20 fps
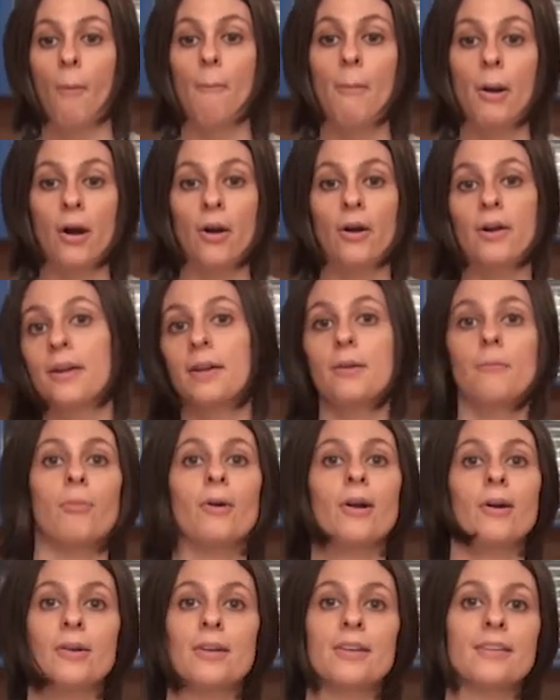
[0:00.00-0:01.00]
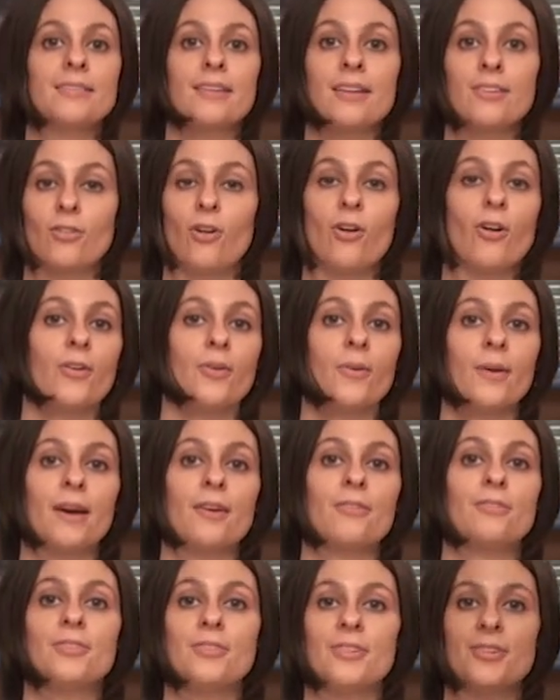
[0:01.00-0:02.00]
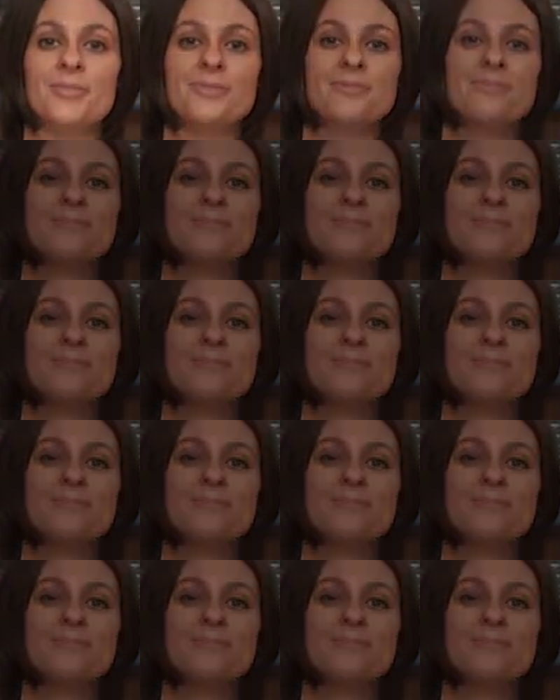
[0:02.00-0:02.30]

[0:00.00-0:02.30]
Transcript: American brownies. It's all you have to do.